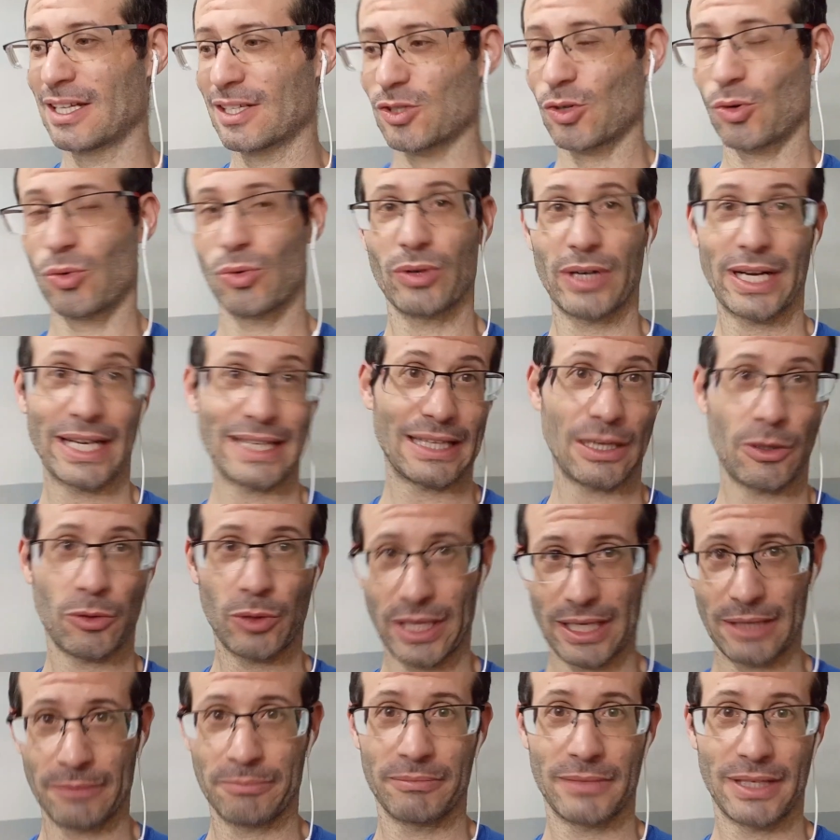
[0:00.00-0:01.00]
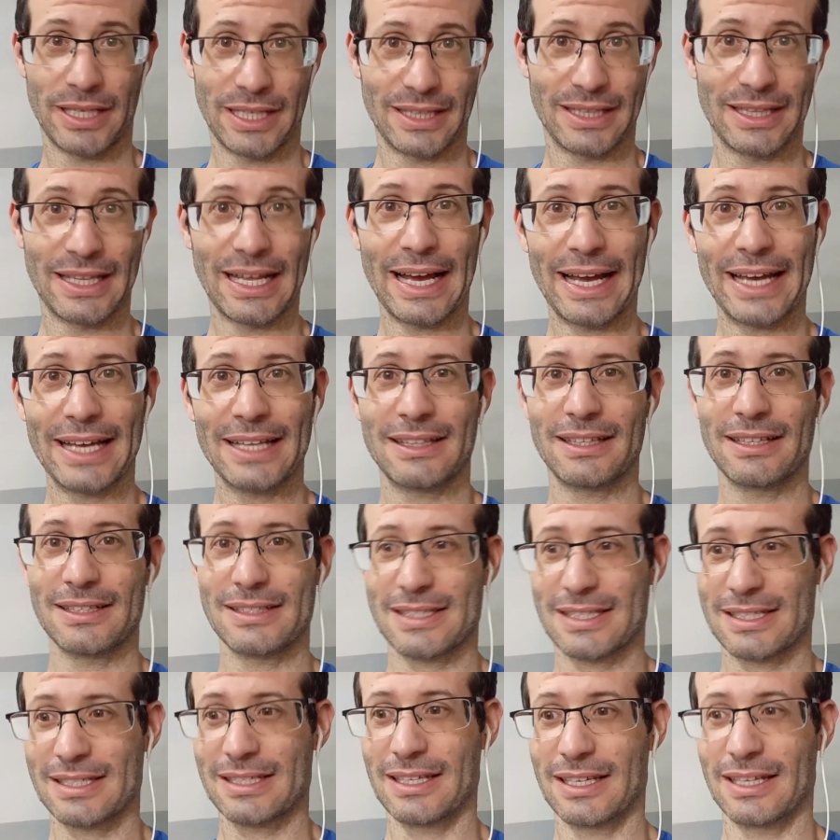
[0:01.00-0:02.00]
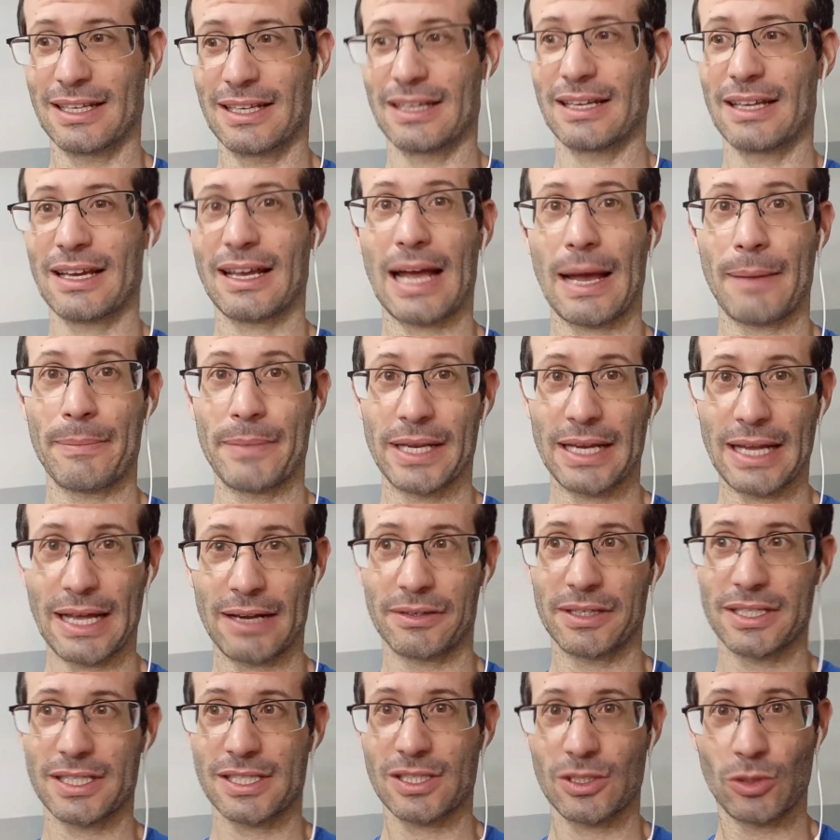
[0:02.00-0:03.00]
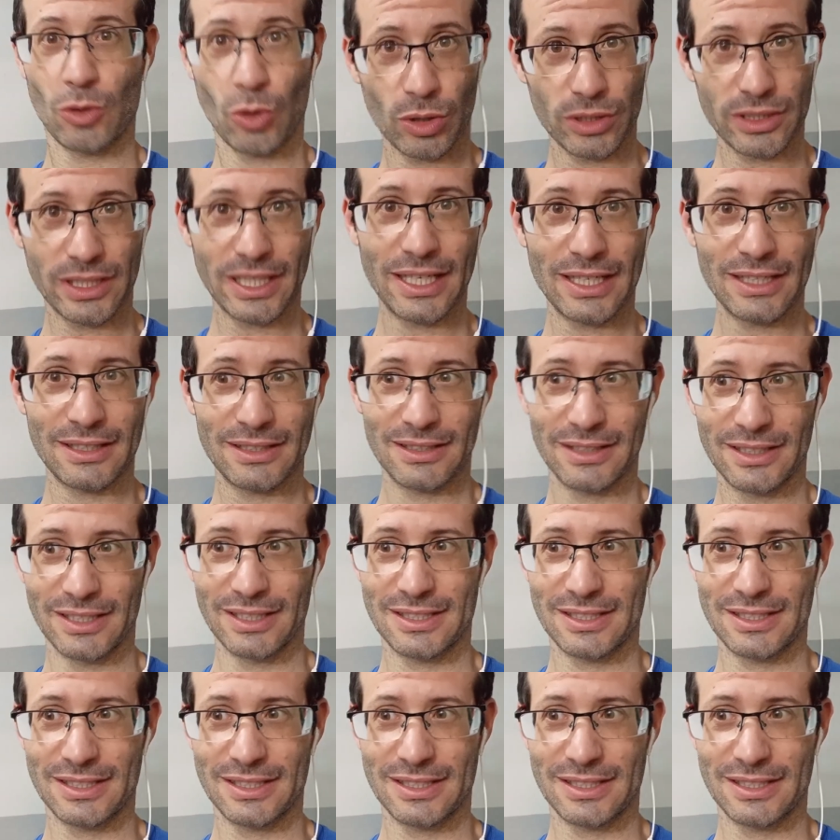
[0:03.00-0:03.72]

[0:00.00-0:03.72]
So right now I'm in Daet. It's in Camarines Norte.